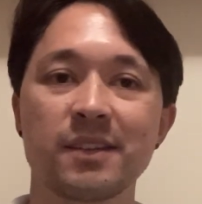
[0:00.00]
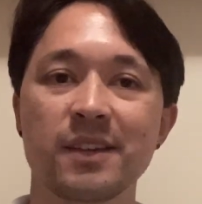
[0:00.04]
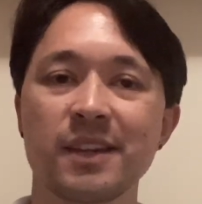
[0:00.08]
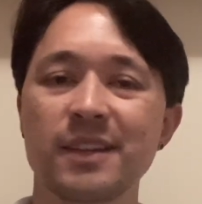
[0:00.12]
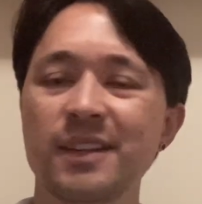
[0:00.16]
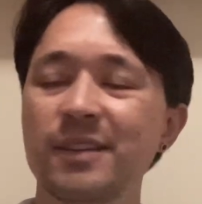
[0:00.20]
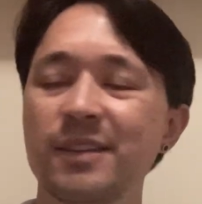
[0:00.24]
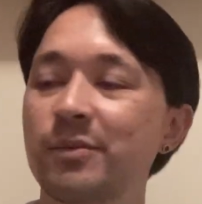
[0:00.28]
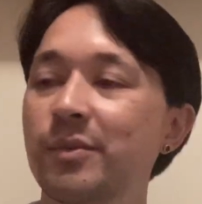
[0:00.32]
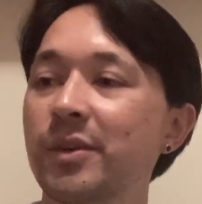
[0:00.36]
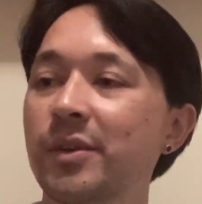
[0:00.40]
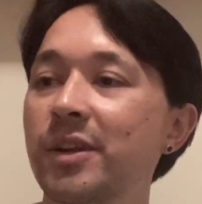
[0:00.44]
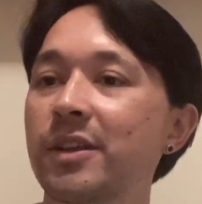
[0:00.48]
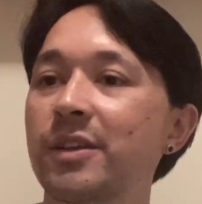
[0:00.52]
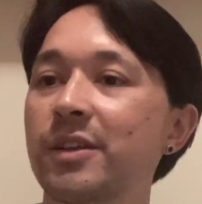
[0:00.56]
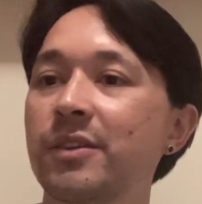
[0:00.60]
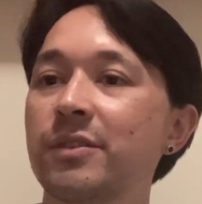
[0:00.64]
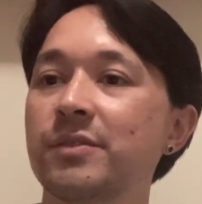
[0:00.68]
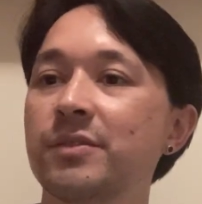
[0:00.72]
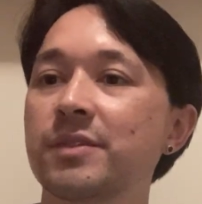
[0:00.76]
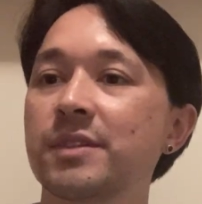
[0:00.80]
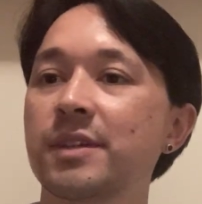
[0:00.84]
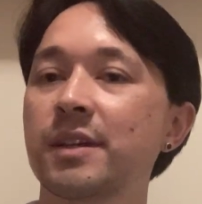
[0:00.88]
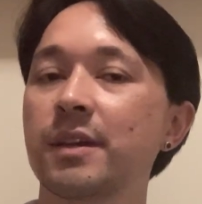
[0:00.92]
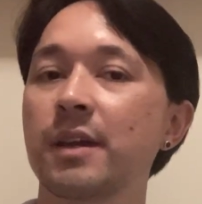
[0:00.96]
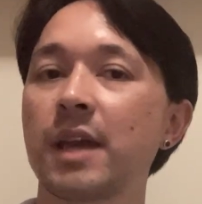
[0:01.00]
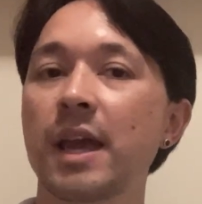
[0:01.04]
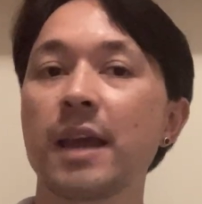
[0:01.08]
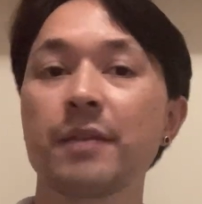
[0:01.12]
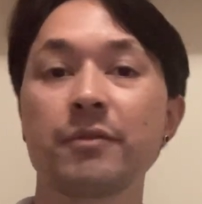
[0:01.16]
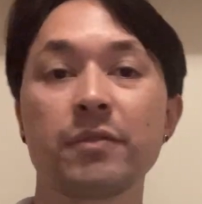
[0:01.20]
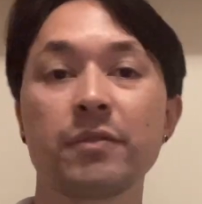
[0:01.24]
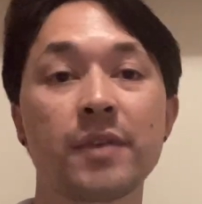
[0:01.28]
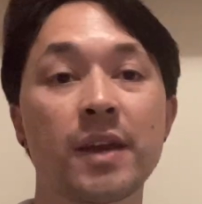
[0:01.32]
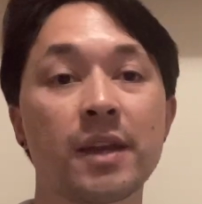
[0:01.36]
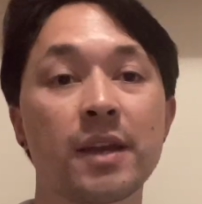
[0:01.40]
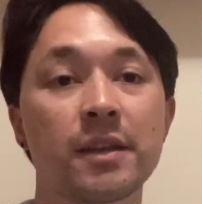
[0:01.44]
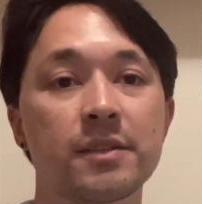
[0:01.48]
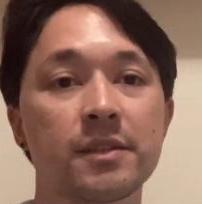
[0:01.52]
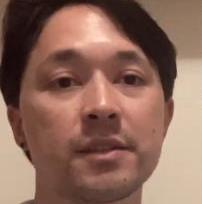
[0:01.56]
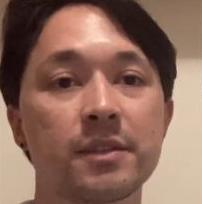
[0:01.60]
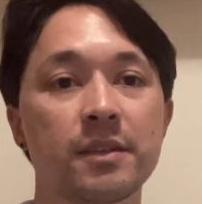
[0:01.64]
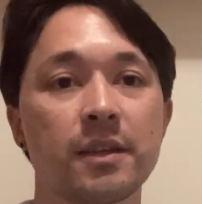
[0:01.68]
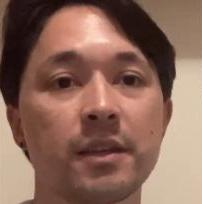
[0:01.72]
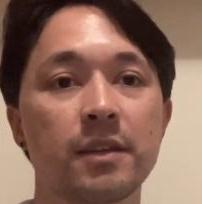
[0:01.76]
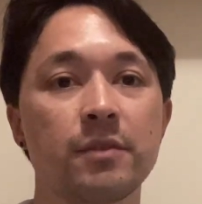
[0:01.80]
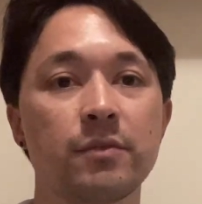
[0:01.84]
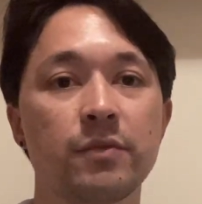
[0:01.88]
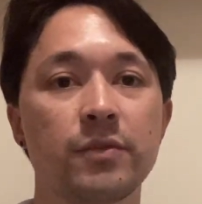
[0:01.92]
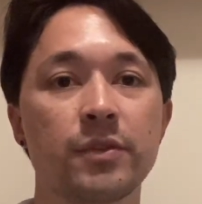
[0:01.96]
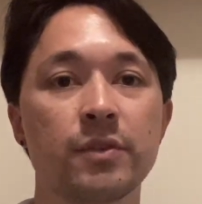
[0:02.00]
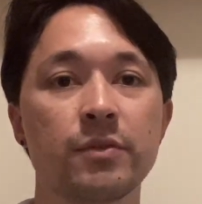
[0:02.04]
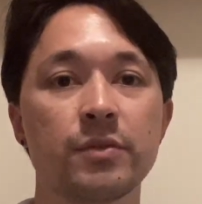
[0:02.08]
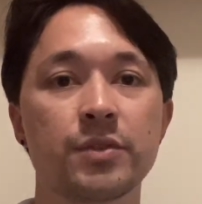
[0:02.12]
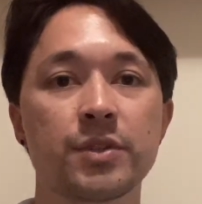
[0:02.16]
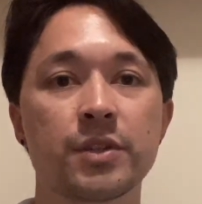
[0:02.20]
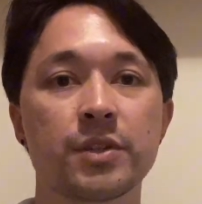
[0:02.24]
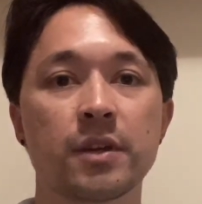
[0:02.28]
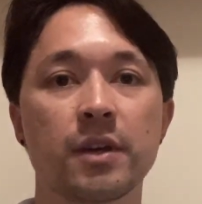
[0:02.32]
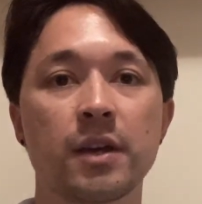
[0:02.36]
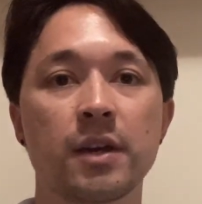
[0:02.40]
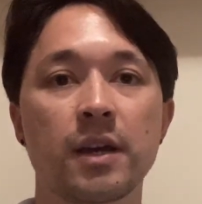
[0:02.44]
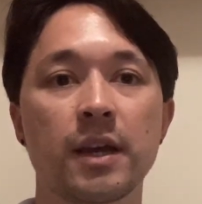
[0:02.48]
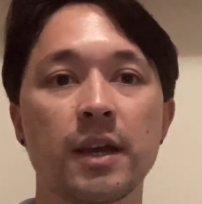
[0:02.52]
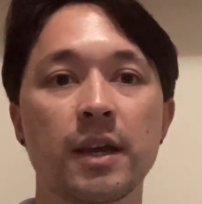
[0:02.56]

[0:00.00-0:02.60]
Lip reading: I did want to use it. In fact, in future,